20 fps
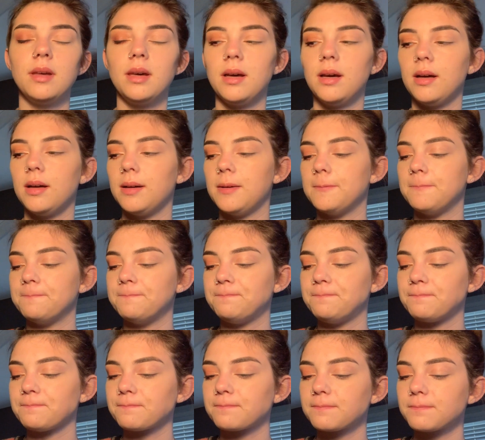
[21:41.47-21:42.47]

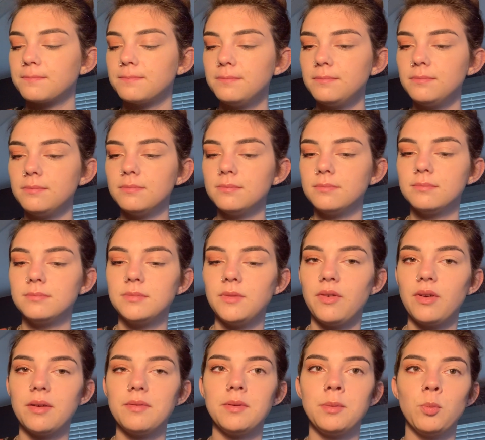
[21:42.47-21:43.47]
If
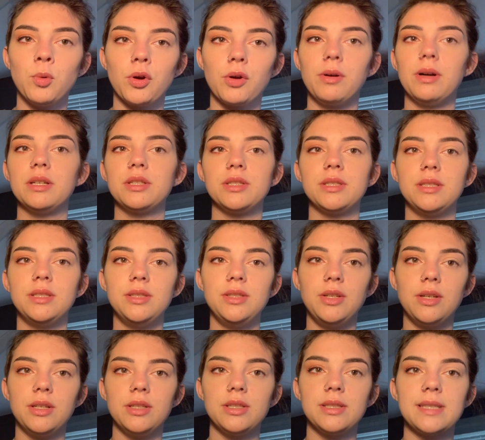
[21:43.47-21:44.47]
you have any more questions,
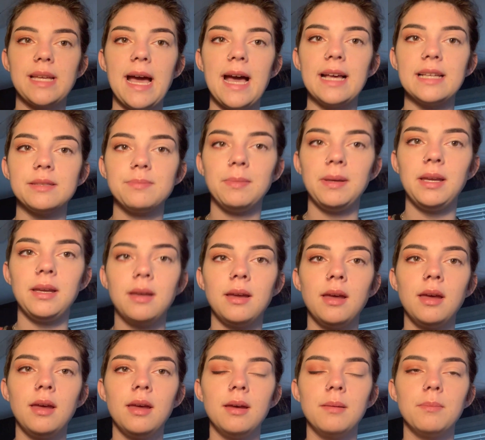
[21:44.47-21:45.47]
you can just ask me.
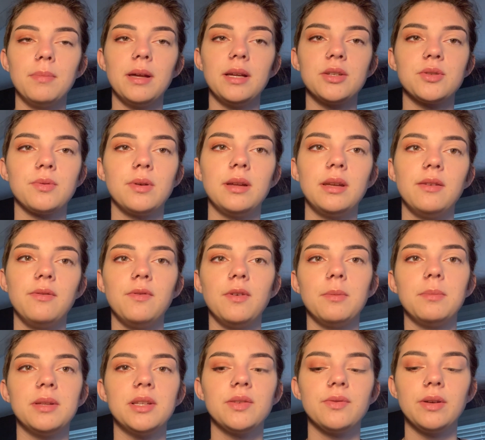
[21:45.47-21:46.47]
But I just wanted to
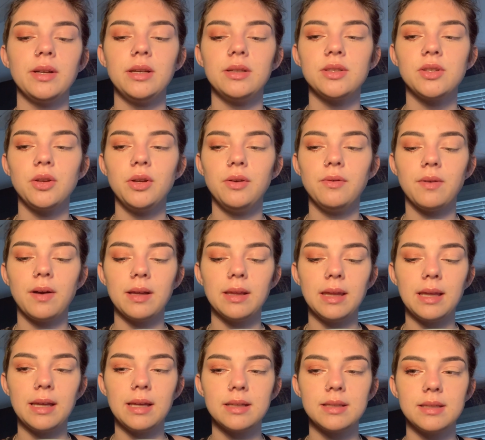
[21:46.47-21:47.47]
film this for you so you
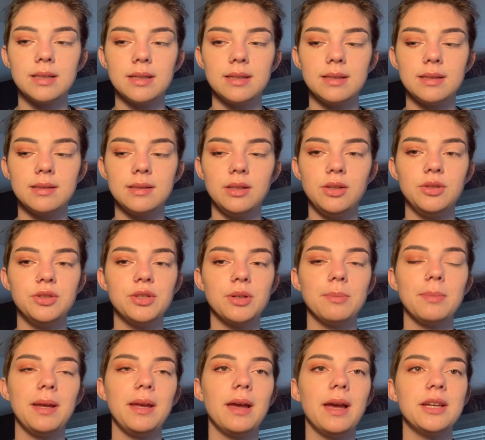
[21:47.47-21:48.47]
finally get to use your
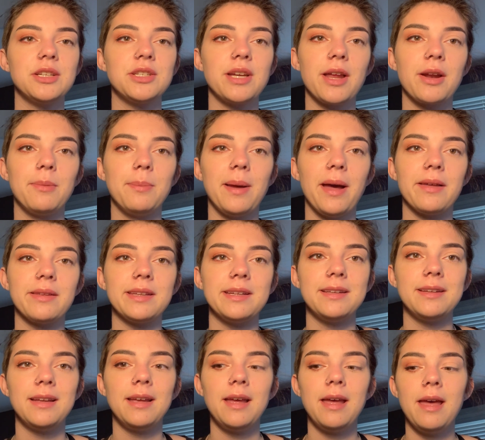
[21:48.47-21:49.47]
eyeshadow palette.